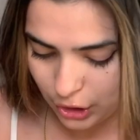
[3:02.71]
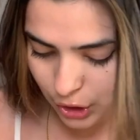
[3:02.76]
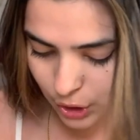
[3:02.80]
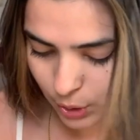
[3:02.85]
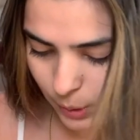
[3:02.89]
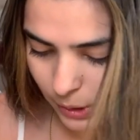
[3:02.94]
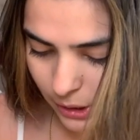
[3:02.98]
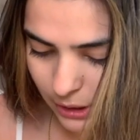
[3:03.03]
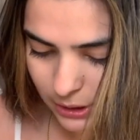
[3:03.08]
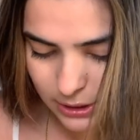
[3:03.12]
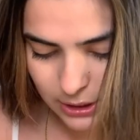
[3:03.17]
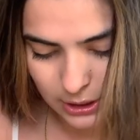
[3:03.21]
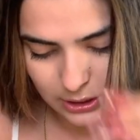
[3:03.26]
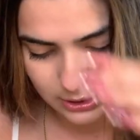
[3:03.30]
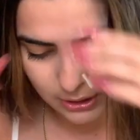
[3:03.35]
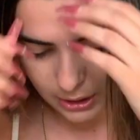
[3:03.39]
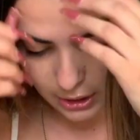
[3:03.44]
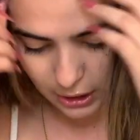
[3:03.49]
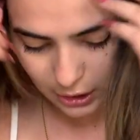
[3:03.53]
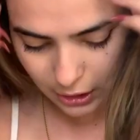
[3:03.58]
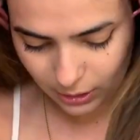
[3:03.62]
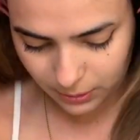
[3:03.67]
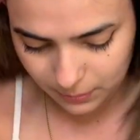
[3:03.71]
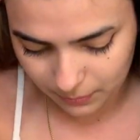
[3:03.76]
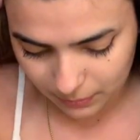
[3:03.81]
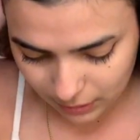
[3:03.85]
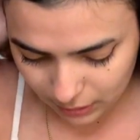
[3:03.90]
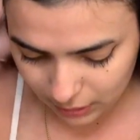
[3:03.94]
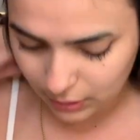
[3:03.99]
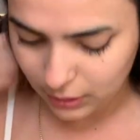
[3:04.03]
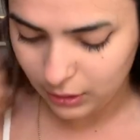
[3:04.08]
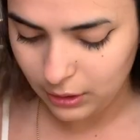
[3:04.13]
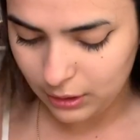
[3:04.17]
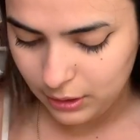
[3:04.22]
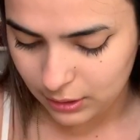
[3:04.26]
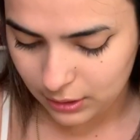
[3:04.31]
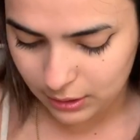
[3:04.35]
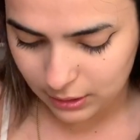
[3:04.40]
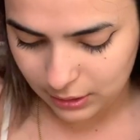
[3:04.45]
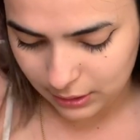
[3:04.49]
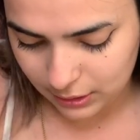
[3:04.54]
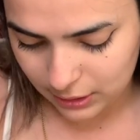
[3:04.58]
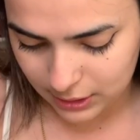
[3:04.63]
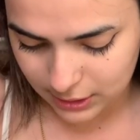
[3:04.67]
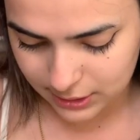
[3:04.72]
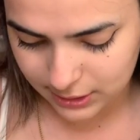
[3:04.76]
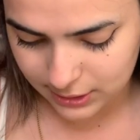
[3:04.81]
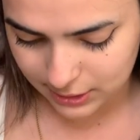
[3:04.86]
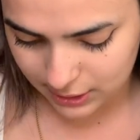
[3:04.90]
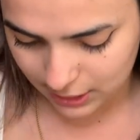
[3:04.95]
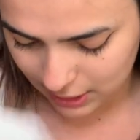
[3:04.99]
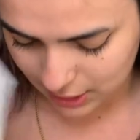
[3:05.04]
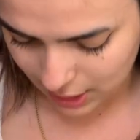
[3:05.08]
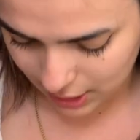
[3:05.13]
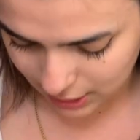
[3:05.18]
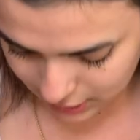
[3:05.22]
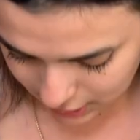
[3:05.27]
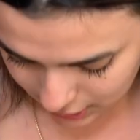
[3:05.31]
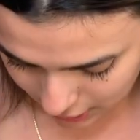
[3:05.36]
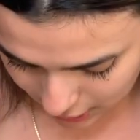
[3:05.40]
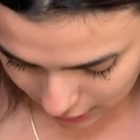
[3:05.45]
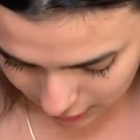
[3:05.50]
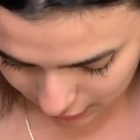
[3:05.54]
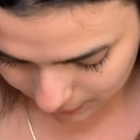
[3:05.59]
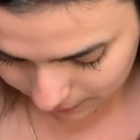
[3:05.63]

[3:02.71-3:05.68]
you know, at the same time. Let's see.